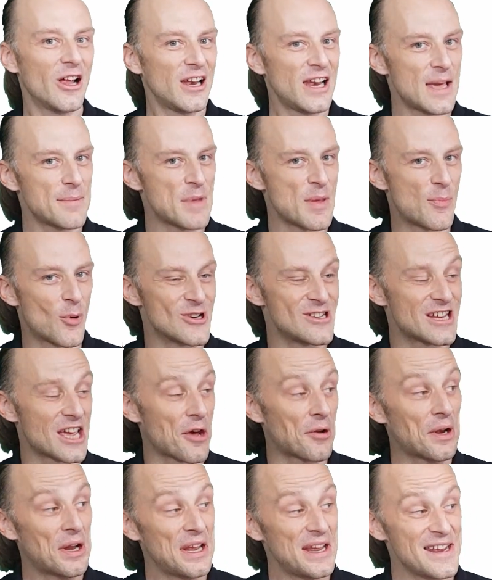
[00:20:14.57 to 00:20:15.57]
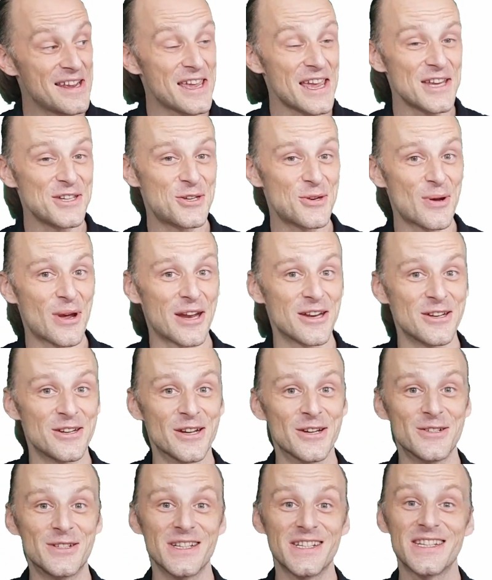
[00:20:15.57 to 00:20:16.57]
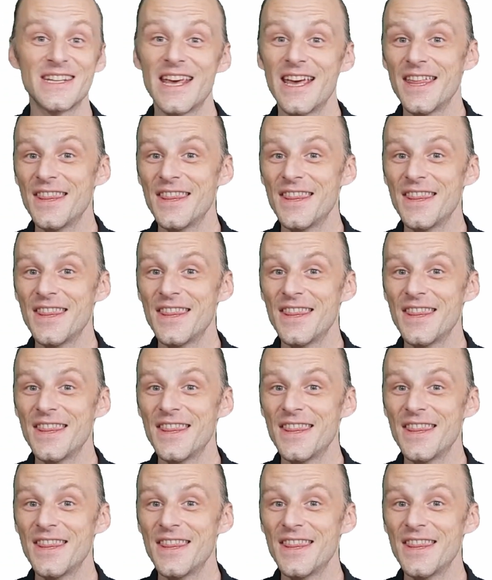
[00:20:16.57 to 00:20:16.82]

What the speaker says: let me point out, in case you hadn't noticed,